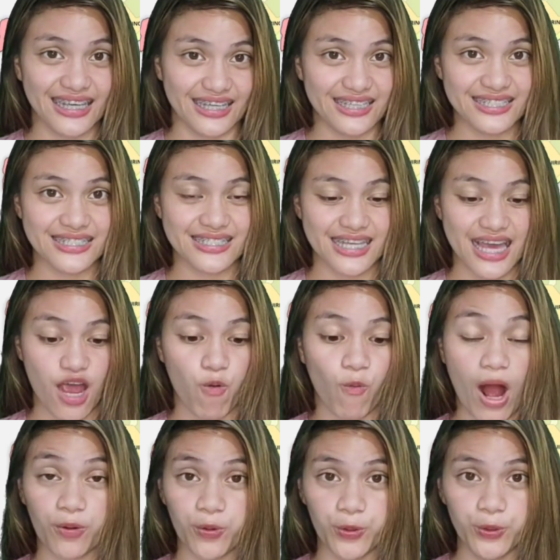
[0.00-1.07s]
is
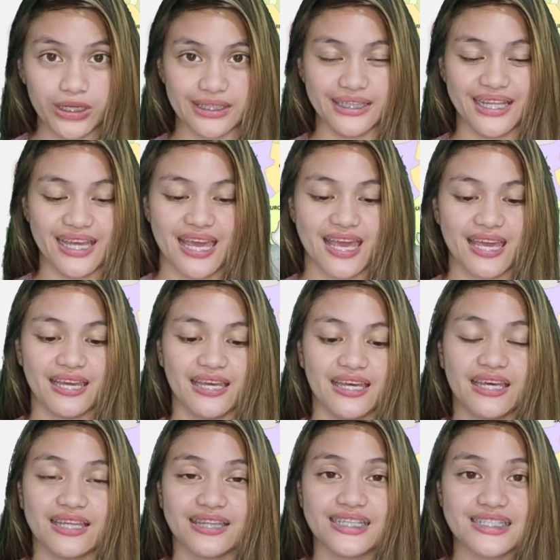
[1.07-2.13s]
Wang Ut.
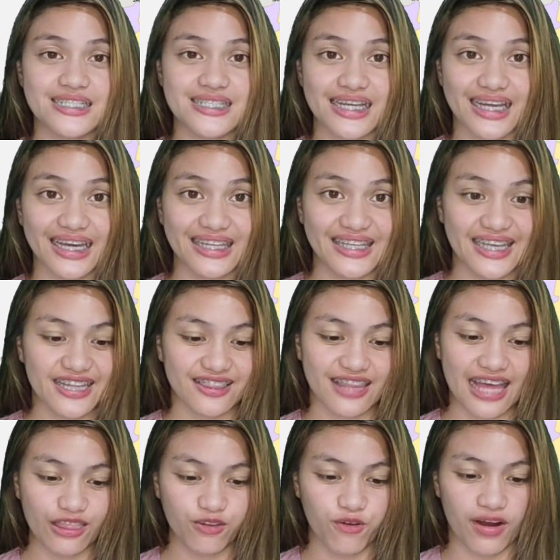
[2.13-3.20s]
This is the Kalinga
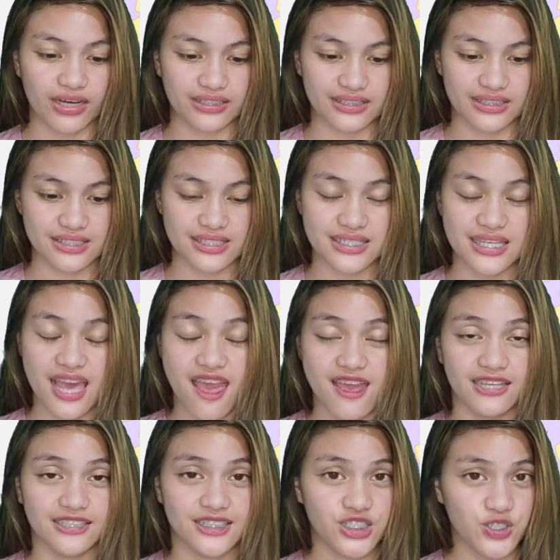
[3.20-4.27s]
tattoo artist.
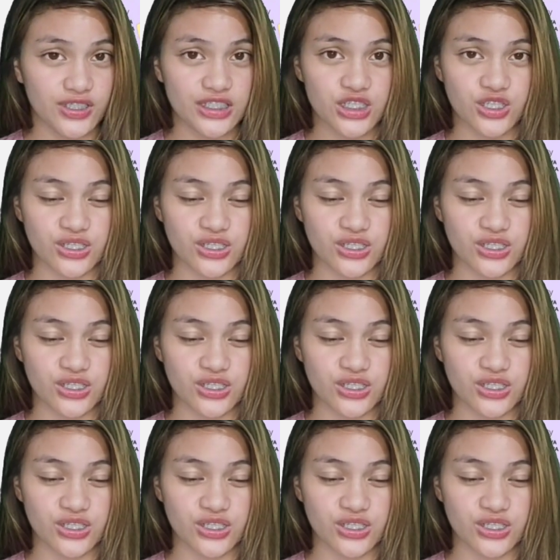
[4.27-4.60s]
She is